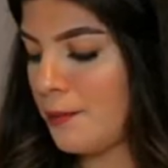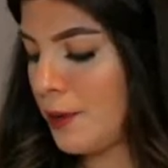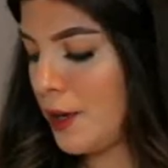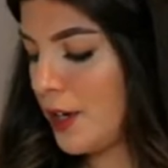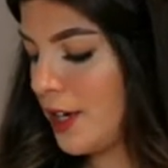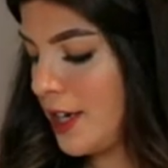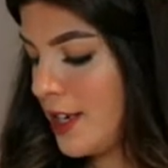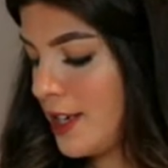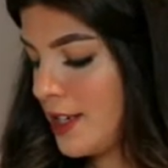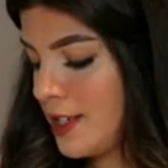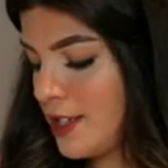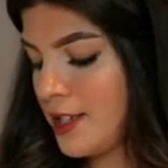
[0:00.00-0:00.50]

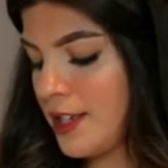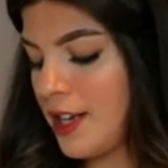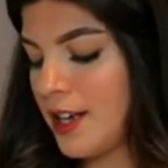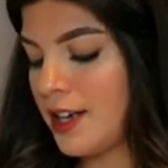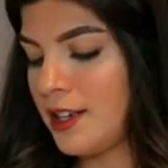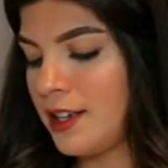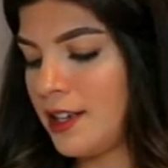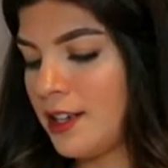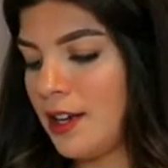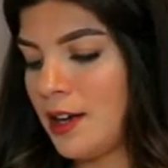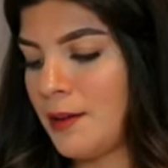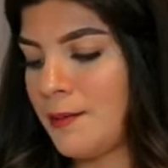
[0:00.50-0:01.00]
pretty
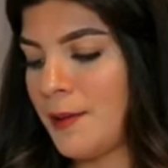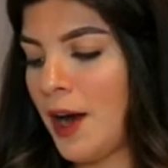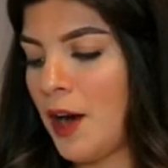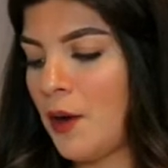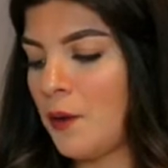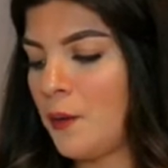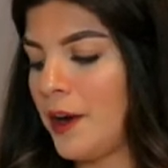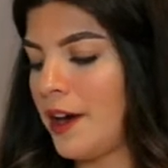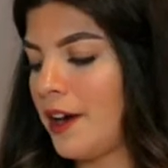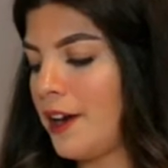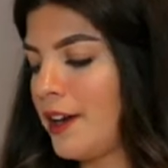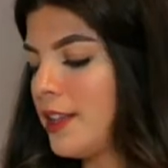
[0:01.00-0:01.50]
excited
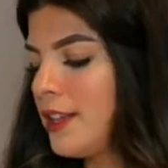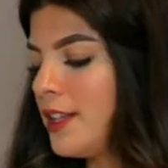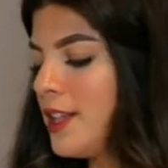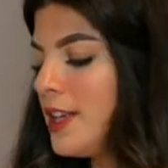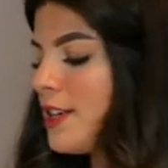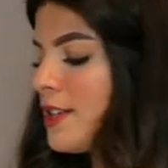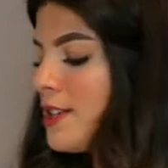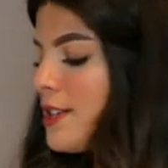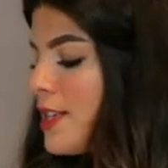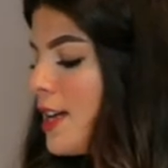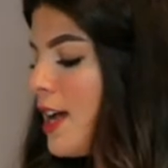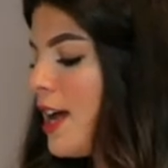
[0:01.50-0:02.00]
about wearing
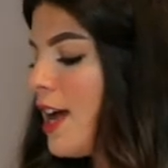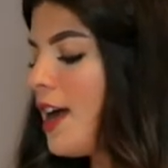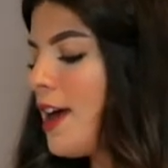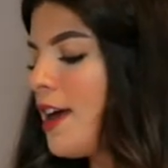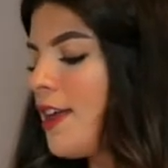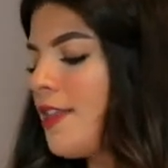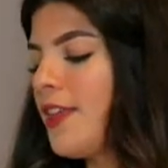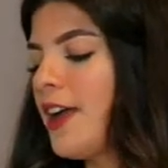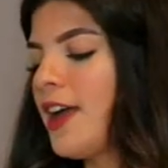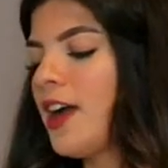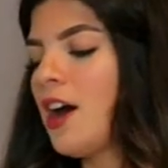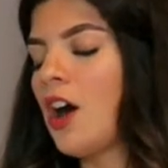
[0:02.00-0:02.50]
these.
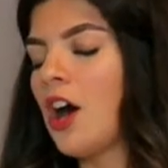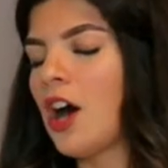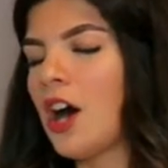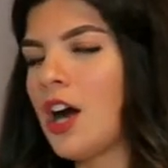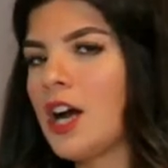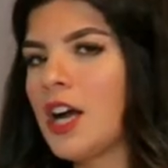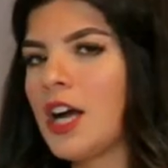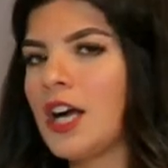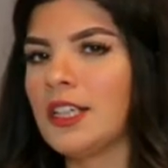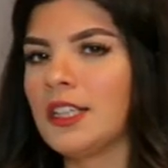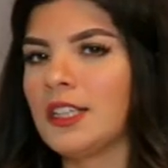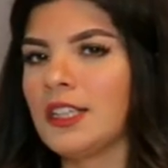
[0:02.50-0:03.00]
They
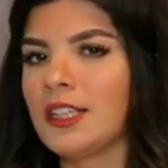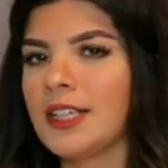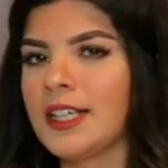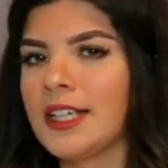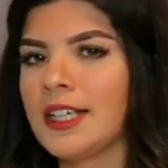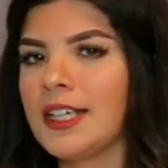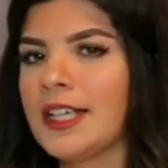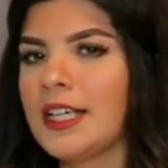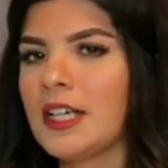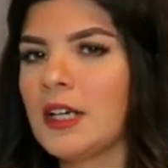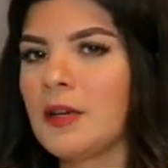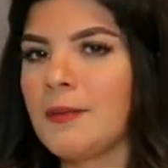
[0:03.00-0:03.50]
are a
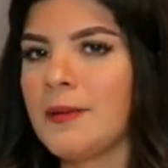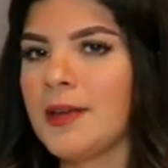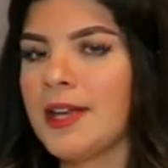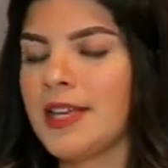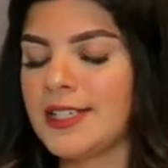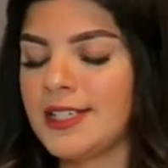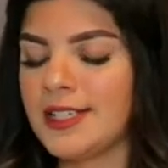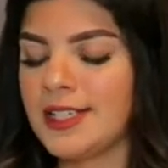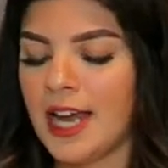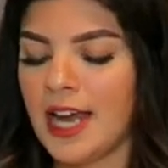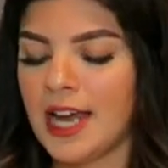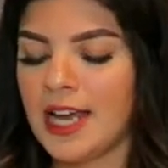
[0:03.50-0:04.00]
little
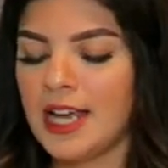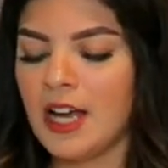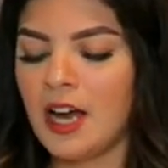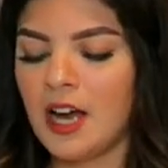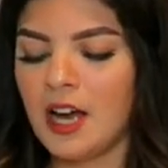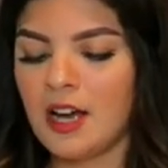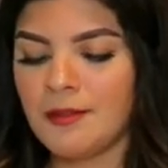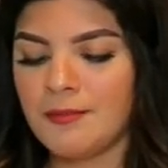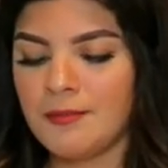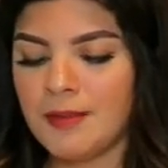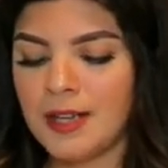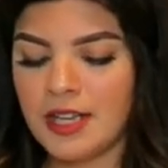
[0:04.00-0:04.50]
bit tight
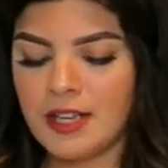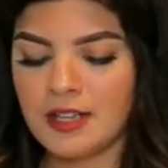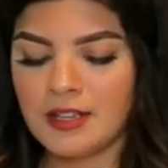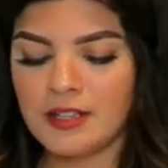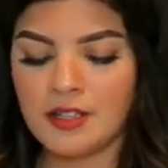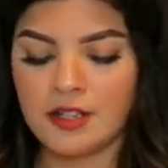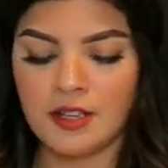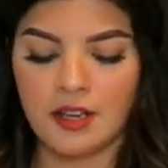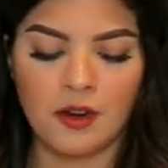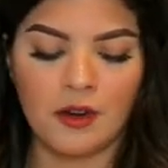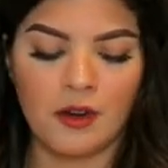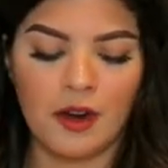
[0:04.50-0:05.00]
on me,
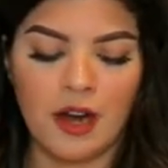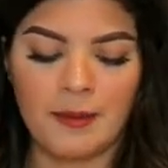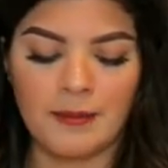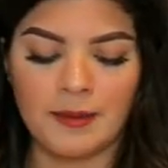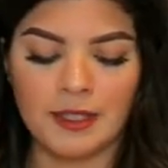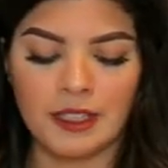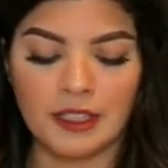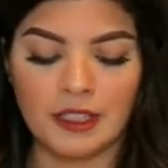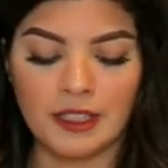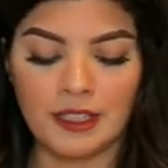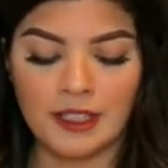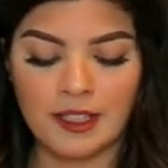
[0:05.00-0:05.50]
so I'm
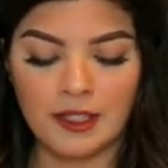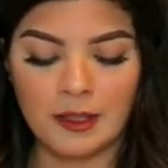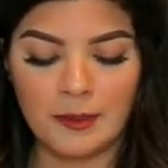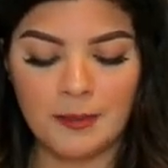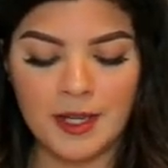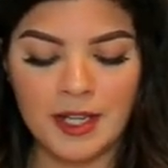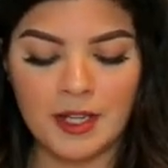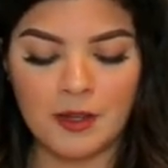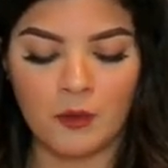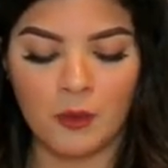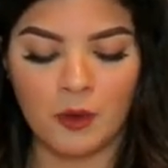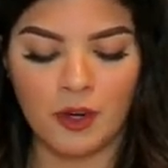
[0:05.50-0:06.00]
a little
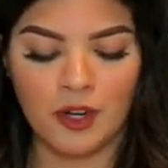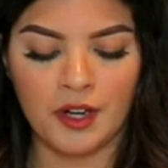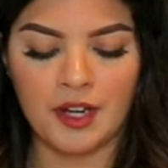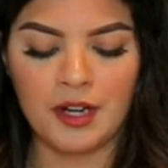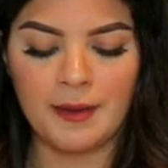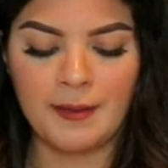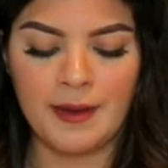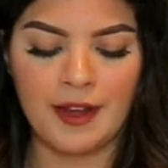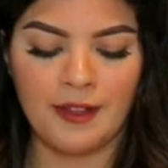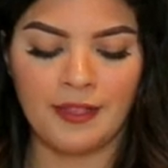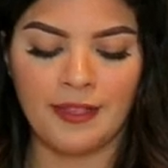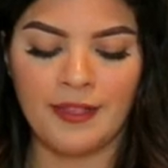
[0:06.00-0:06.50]
bit worried
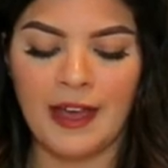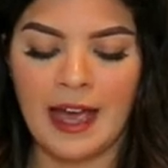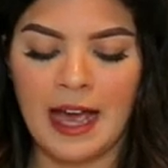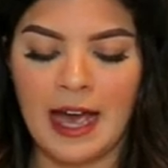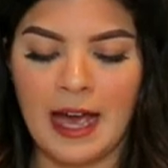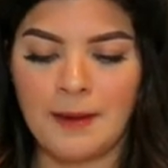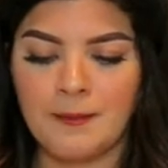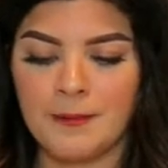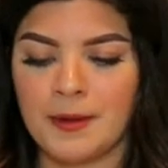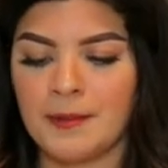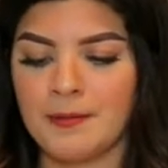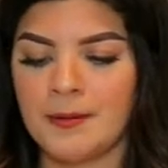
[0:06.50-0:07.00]
about
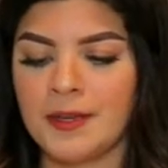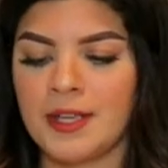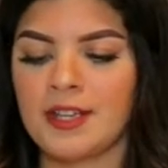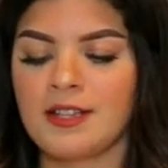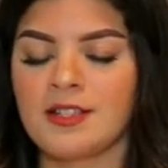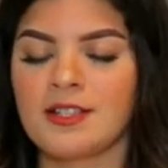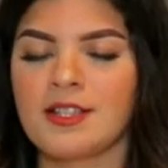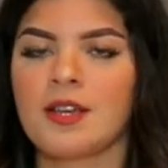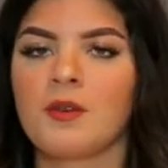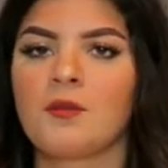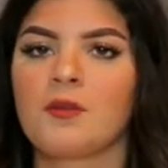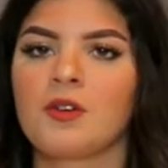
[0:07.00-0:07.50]
that, but
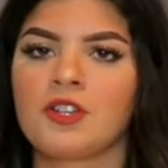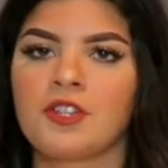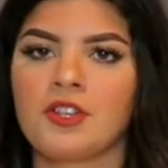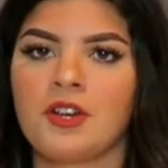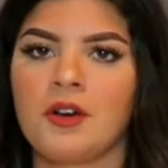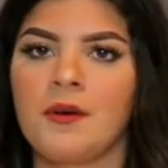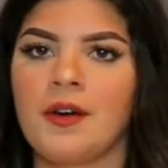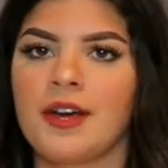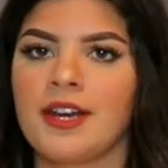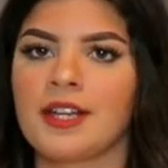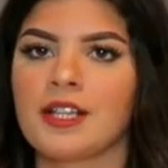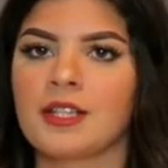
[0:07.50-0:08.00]
because they were
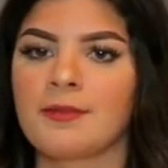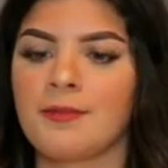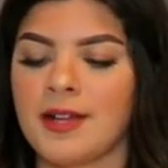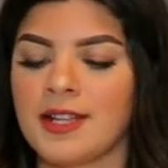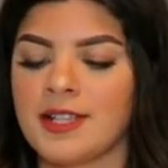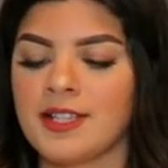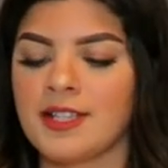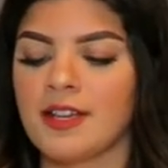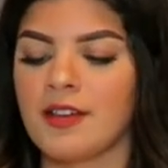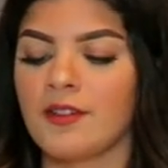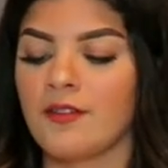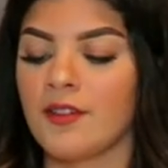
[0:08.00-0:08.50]
so
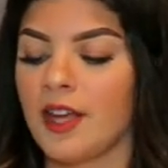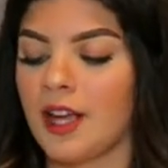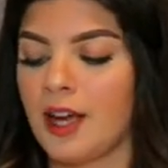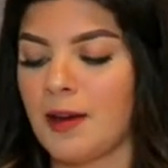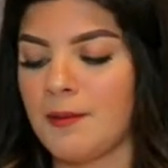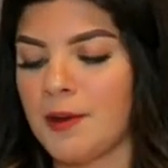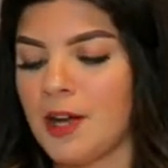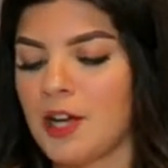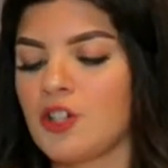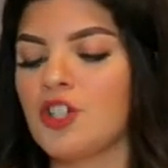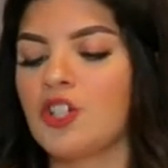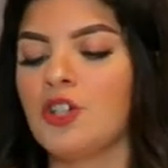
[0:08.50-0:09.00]
inexpensive, like,
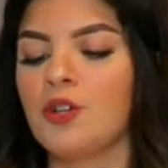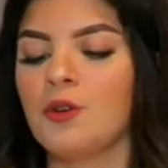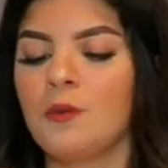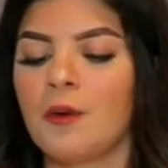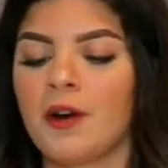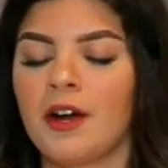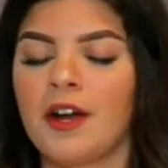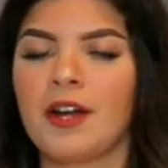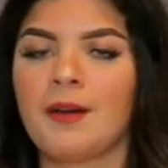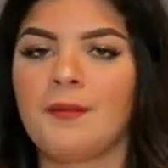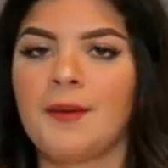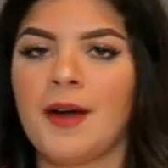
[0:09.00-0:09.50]
I'm not too
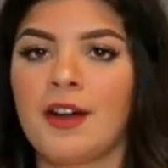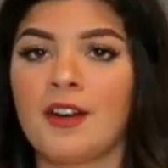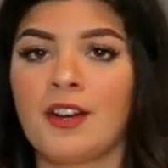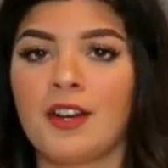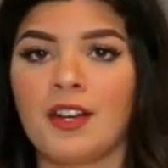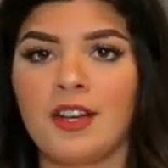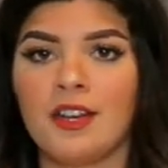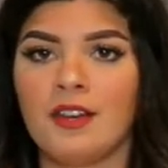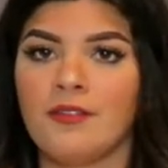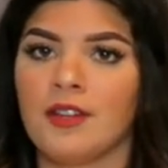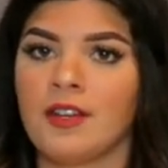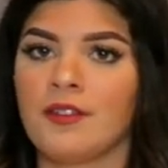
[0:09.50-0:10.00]
worried about
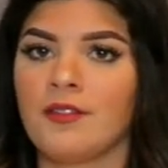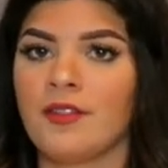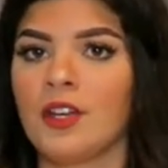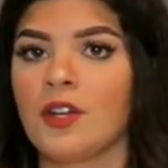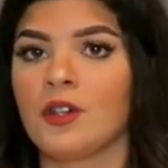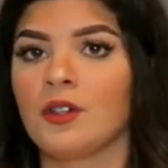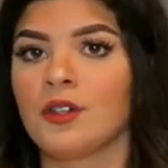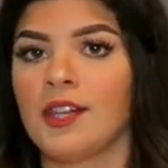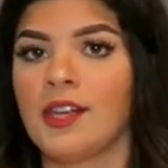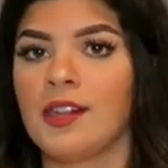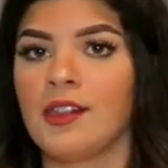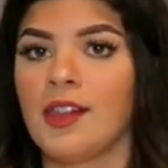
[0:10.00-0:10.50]
it, even if it
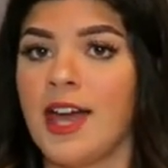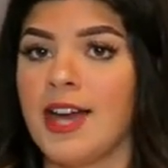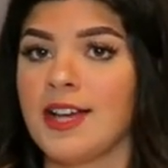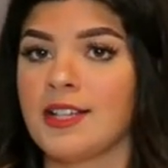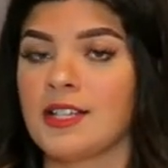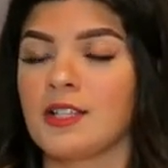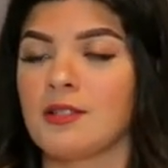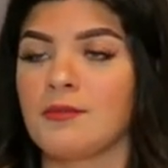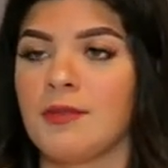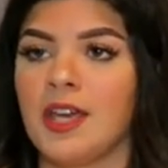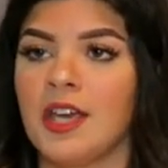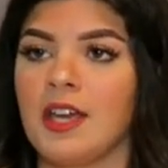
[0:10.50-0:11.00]
only
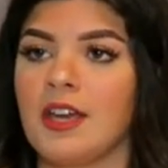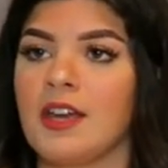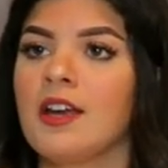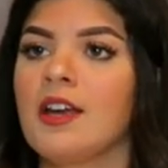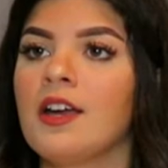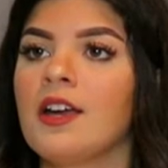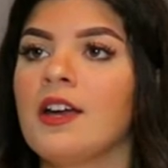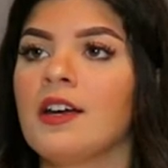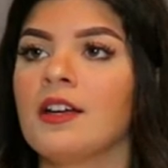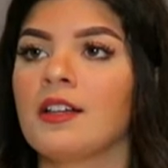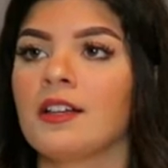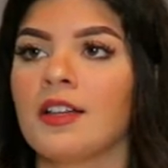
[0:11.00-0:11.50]
lasts me
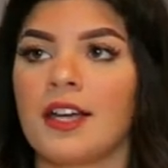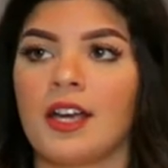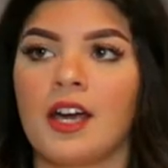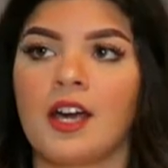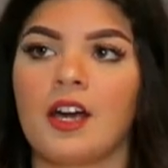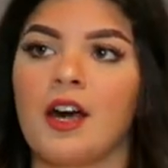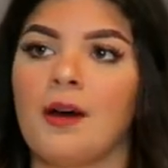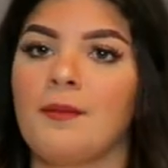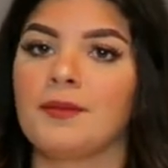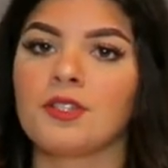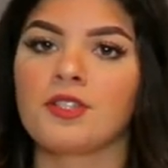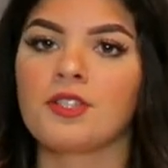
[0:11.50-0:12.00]
like a
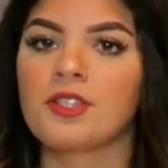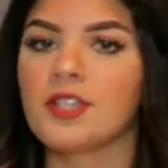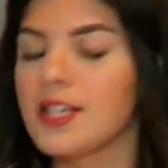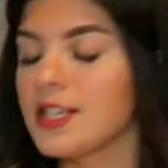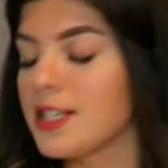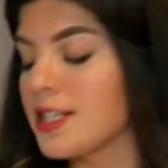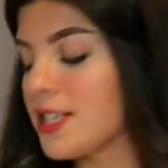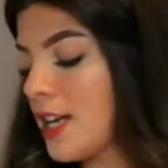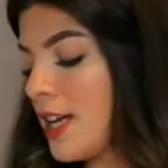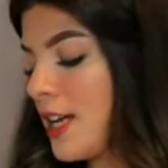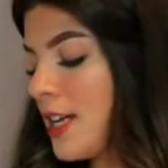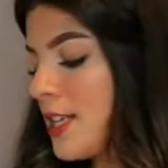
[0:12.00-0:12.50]
couple
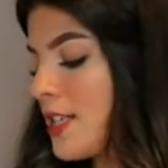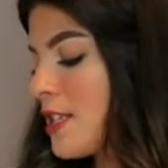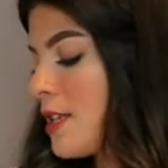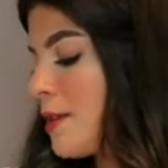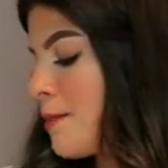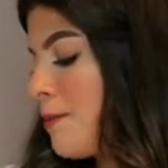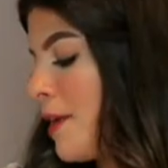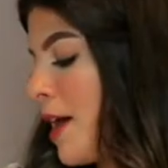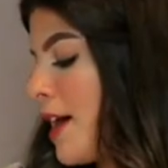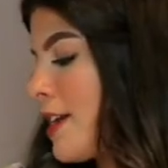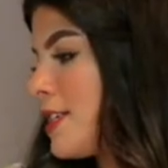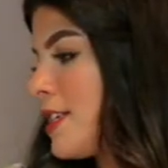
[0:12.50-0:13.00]
seasons.
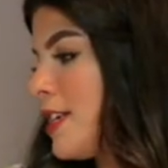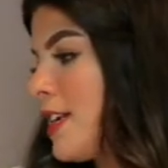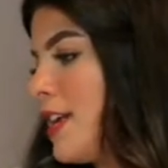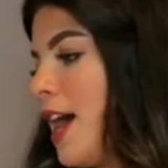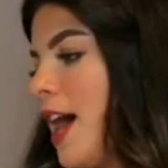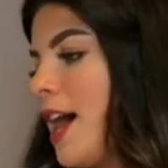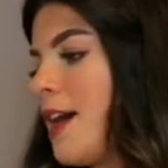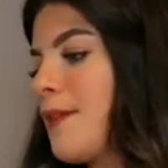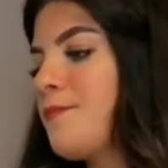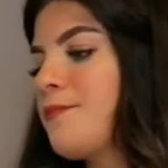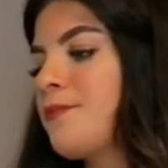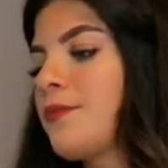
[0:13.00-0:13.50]
But
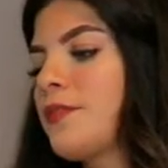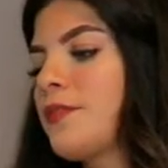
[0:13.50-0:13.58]
yeah,